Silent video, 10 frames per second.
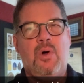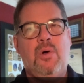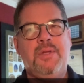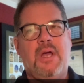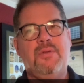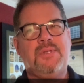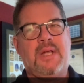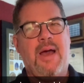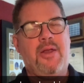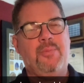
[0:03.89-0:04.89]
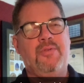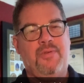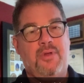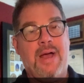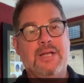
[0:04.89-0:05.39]
hold others accountable
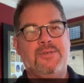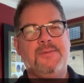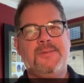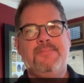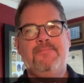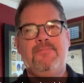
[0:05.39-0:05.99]
for their actions.